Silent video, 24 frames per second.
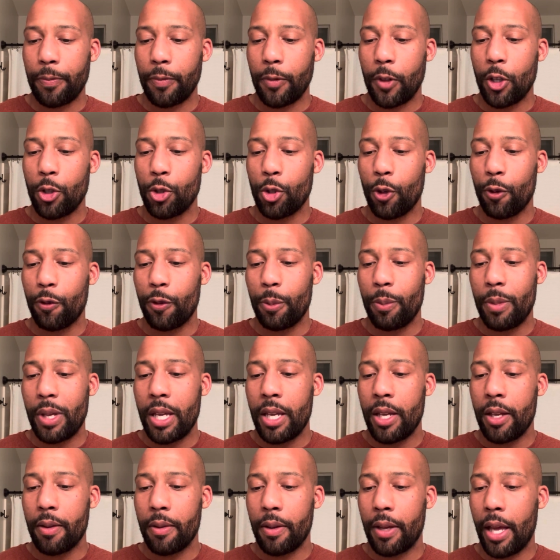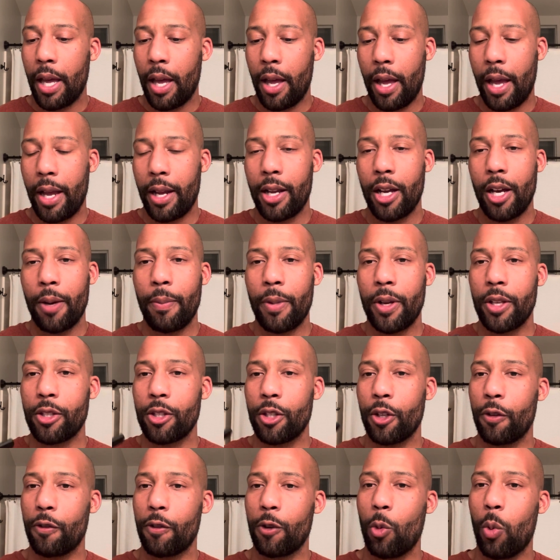So for me, I cut
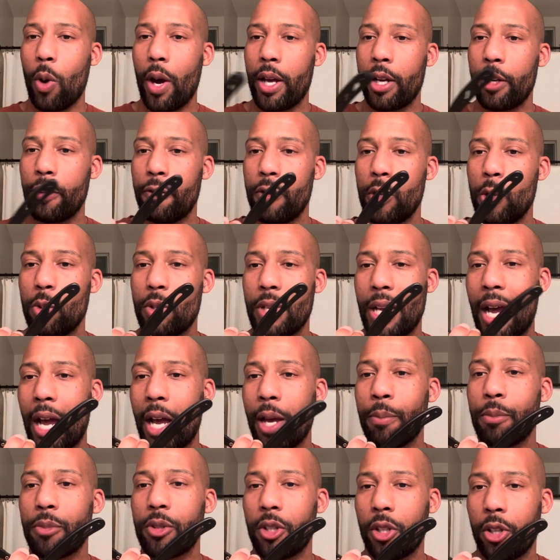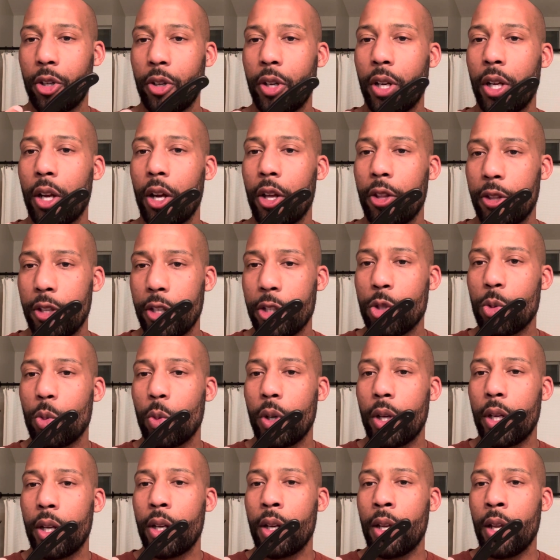myself quite a few times learning on this
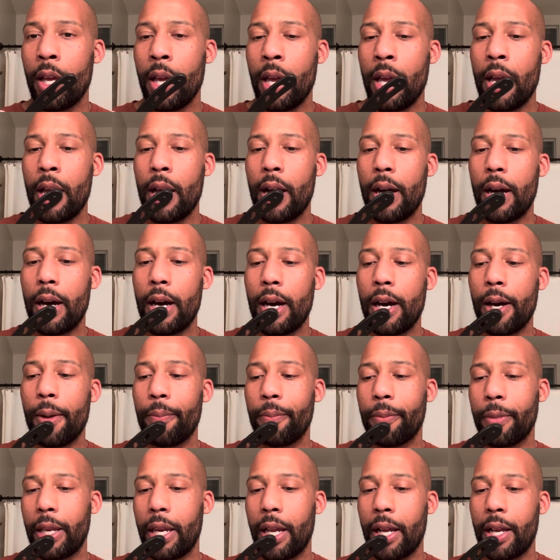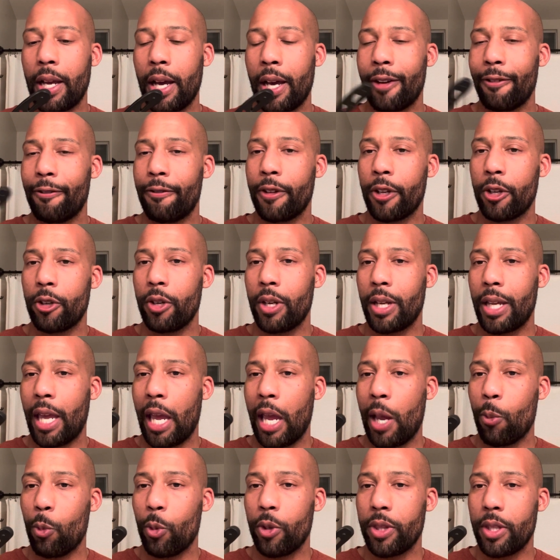one. And I kind of figured it
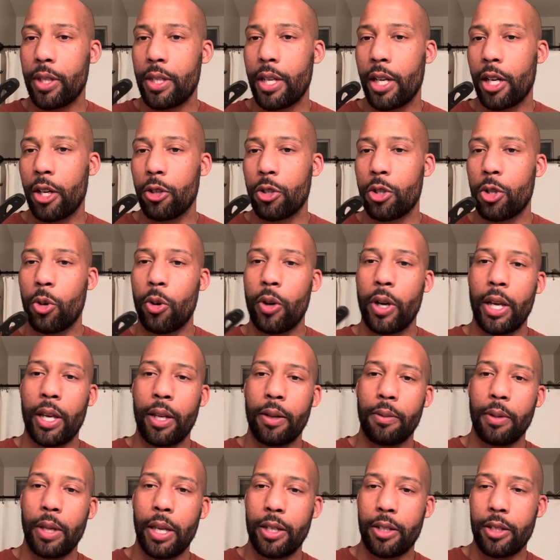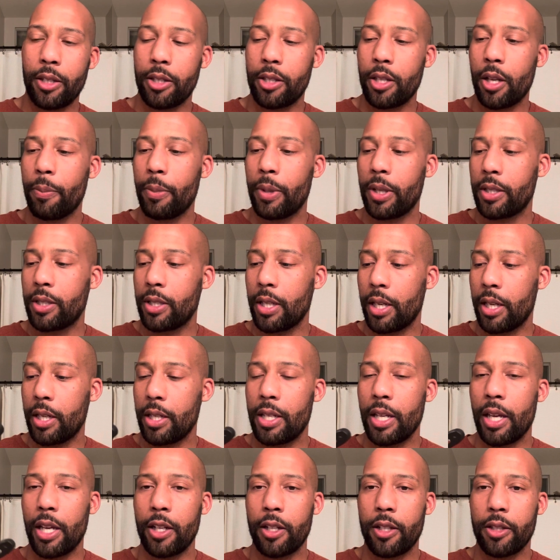came with the territory, and to some extent it
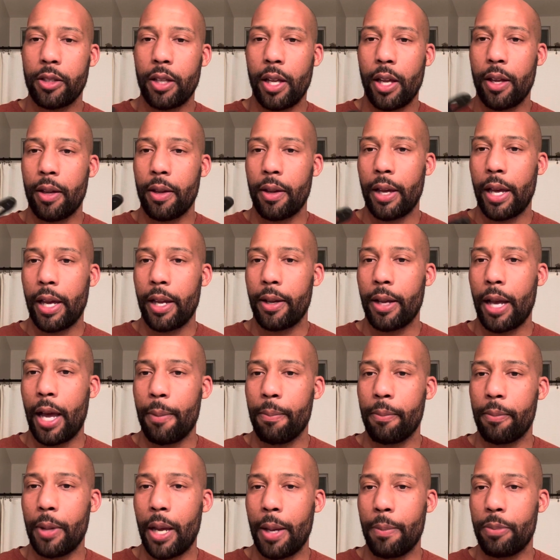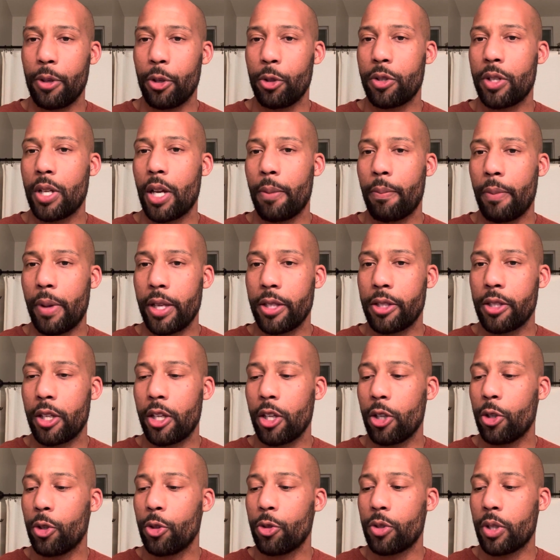did, because I built up my
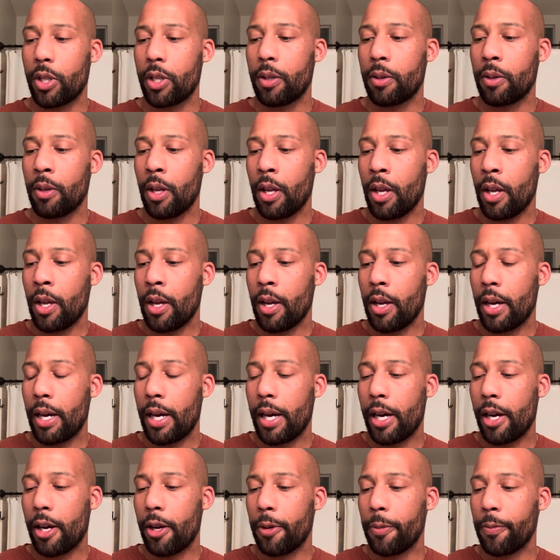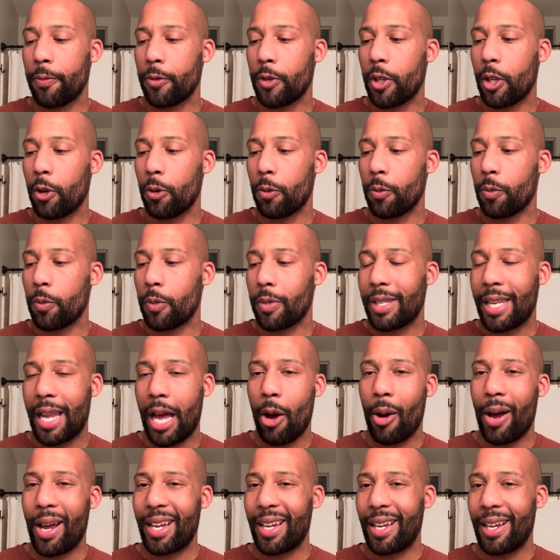skills, and now
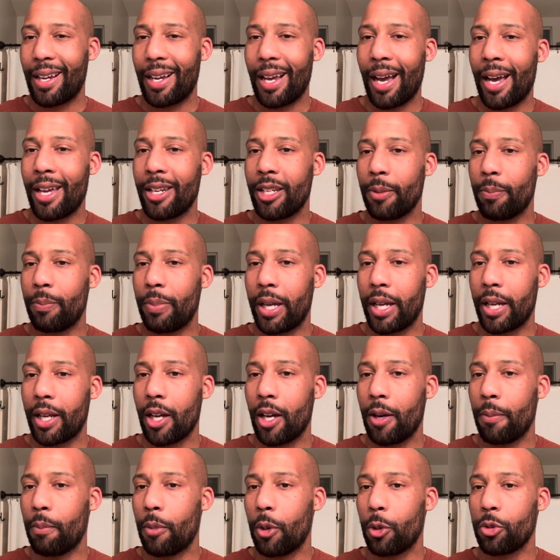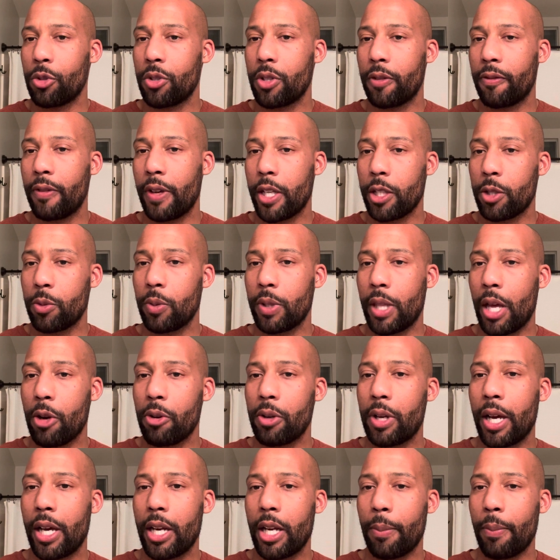I can kind of pick up most Shavettes without
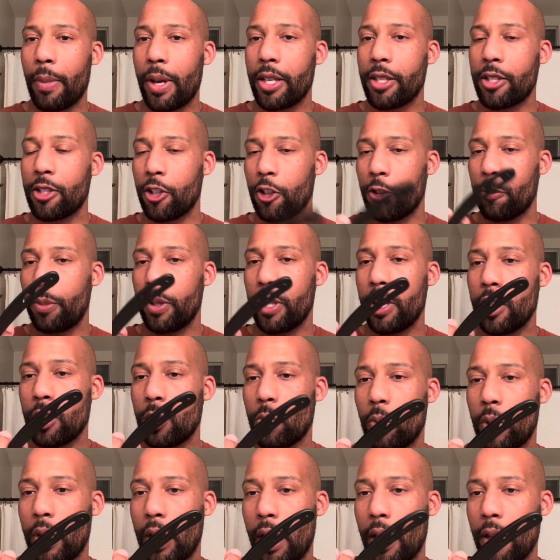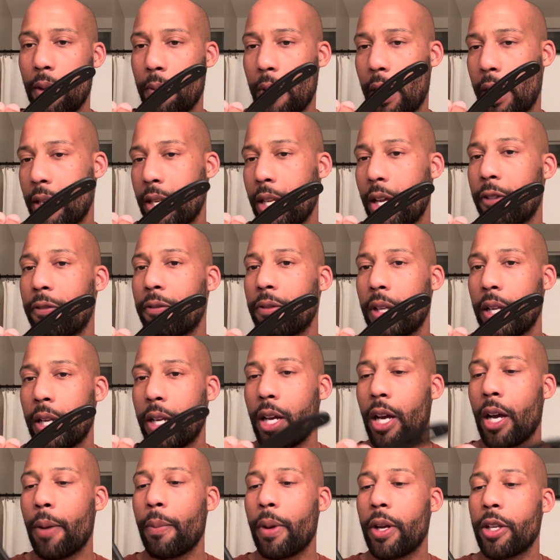cutting myself. But this one, I definitely
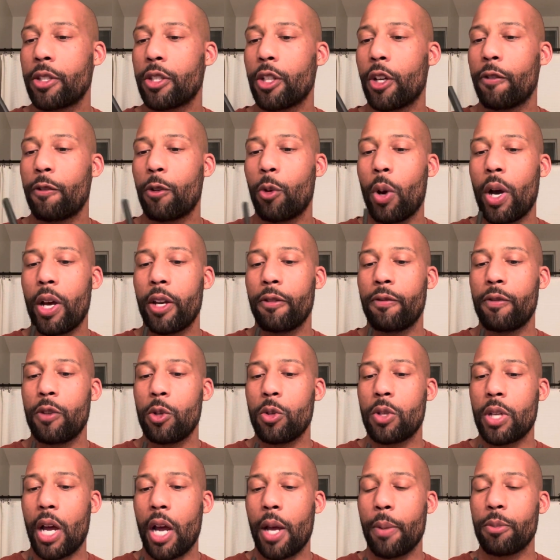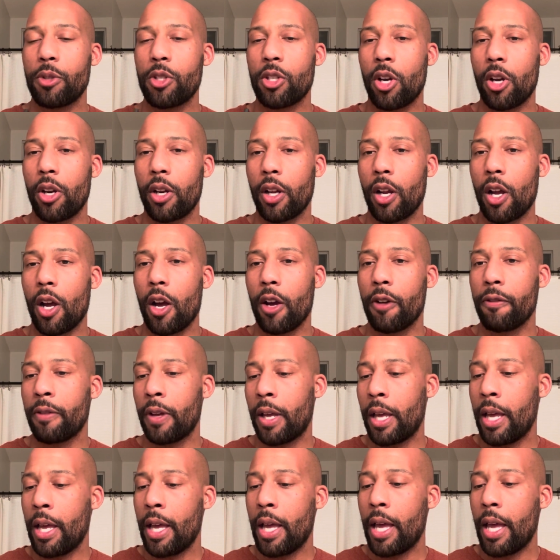cut myself quite a few times starting off.
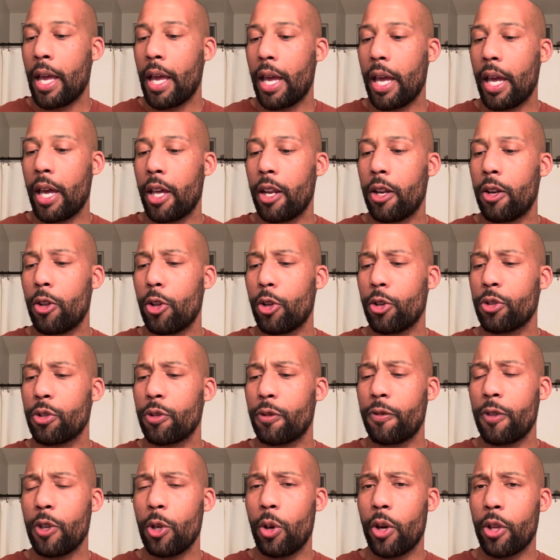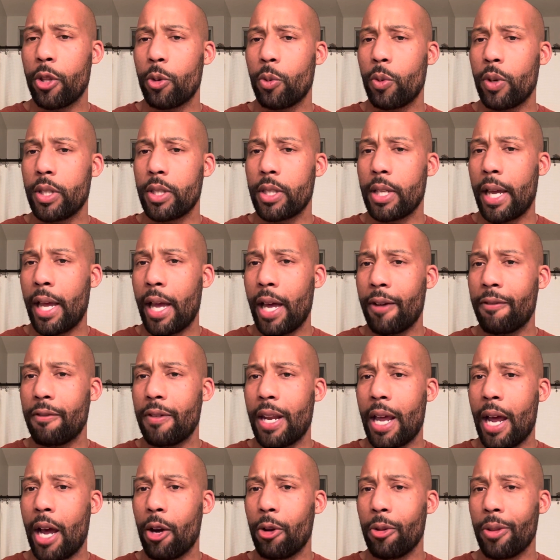And there's a few other ones I have
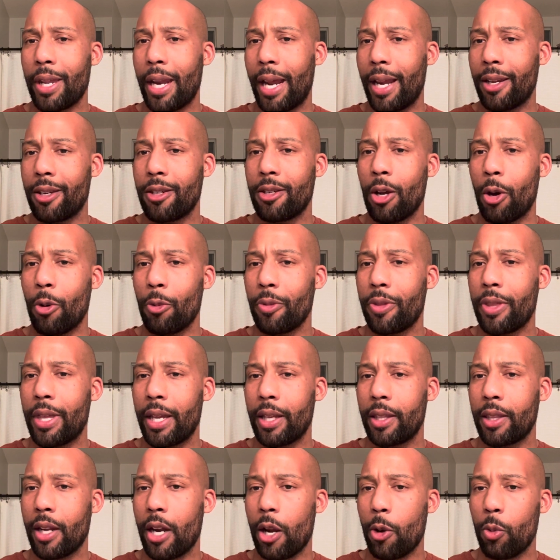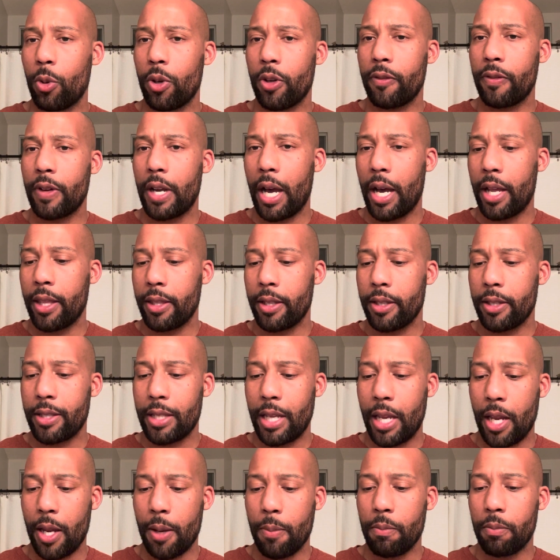now that I don't think that I would have gotten the
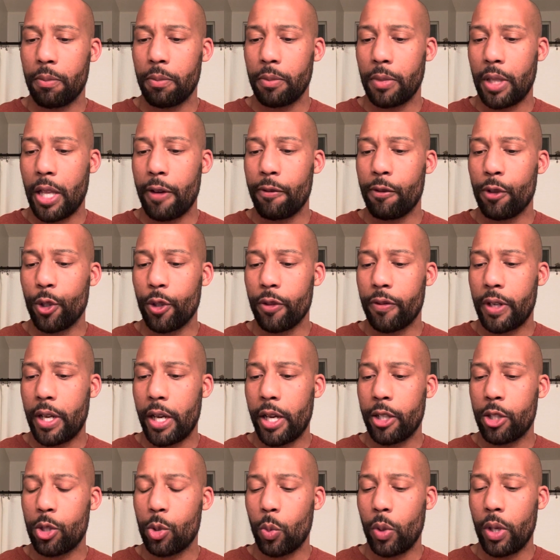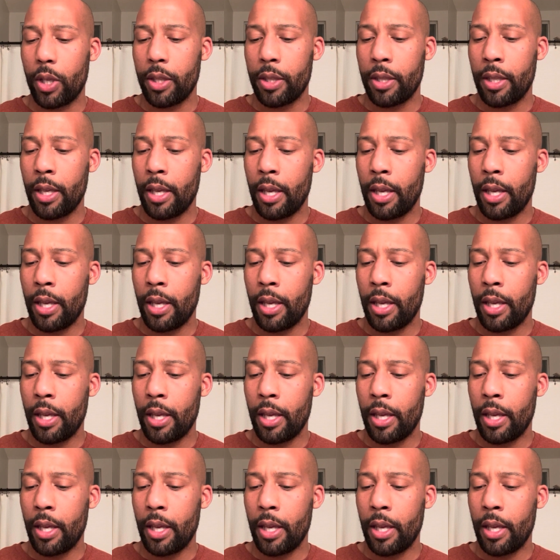same level of cuts with.